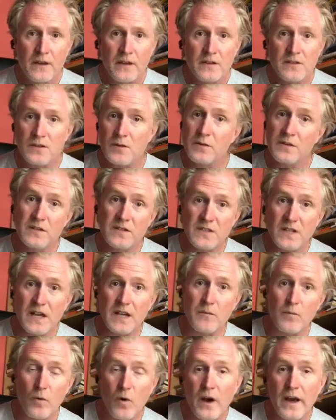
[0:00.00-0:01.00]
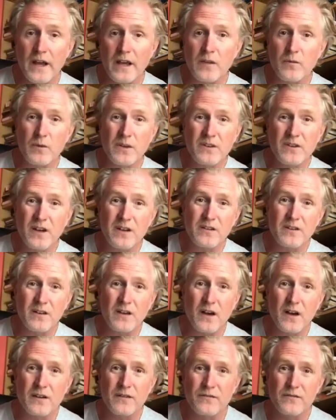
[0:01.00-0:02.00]
So in the same way, we tend to
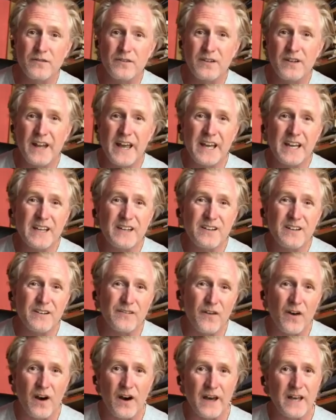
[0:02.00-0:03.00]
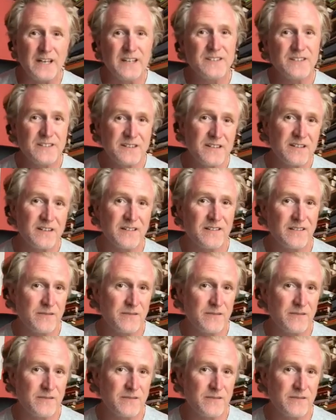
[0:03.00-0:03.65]
kind of negativize,